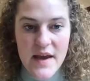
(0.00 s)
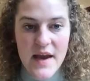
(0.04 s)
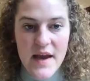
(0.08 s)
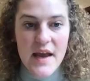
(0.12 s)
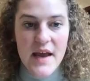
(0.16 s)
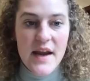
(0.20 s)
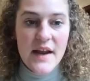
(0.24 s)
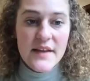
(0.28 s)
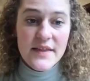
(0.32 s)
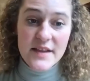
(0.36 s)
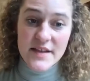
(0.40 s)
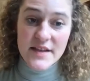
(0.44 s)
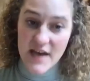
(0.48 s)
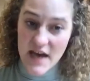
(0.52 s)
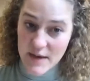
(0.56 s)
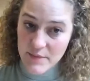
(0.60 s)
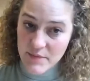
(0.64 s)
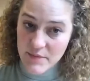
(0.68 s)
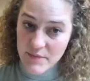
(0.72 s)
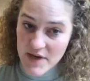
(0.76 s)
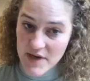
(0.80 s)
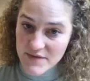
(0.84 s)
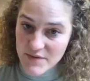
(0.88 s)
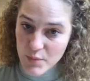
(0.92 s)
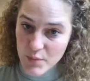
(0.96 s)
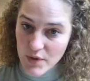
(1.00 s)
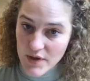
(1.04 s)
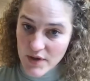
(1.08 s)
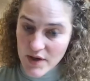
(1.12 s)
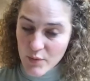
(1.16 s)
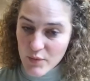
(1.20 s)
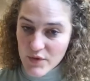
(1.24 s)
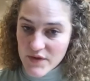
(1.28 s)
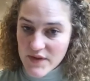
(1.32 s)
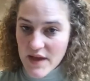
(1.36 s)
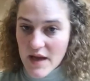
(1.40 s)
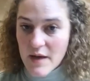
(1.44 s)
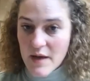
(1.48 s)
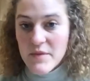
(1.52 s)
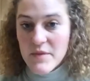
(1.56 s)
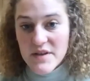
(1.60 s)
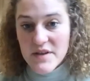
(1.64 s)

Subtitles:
And at the time that I was working with them,